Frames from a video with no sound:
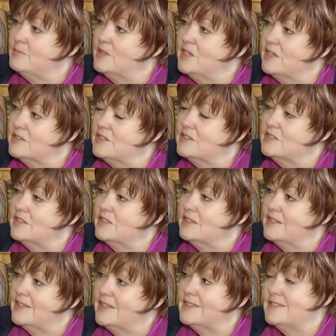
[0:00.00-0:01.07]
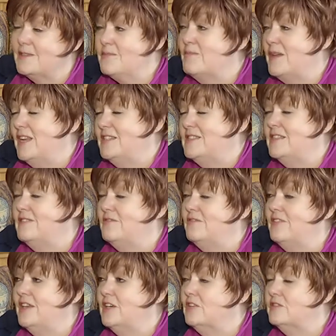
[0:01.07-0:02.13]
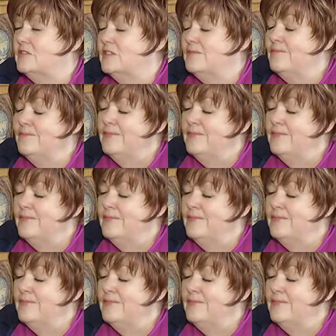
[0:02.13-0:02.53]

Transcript: because it's an amazing field.